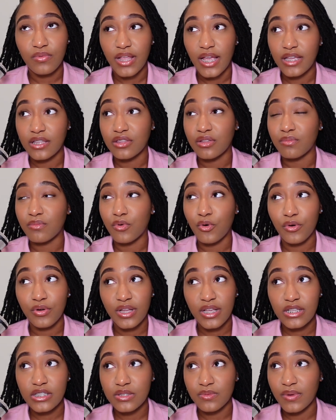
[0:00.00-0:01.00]
Like, the
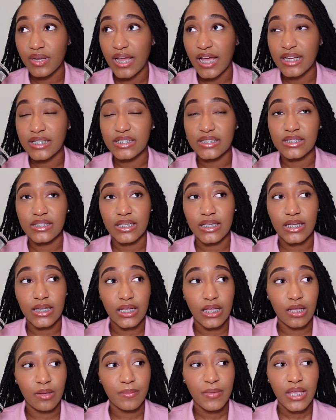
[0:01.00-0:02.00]
mornings when I just get
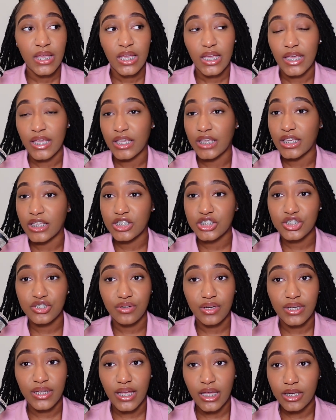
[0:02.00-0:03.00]
up and get
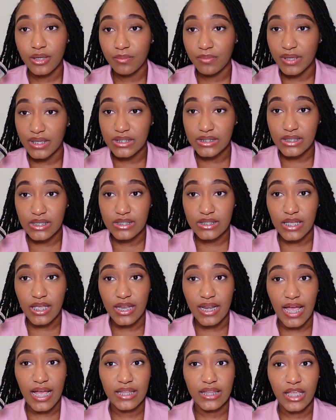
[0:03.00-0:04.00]
straight down to business
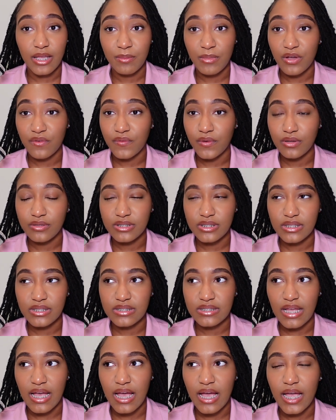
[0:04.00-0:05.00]
and I lay my phone to the
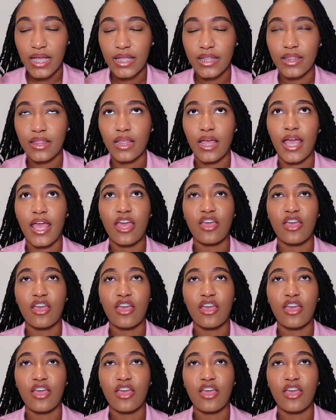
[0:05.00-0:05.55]
side,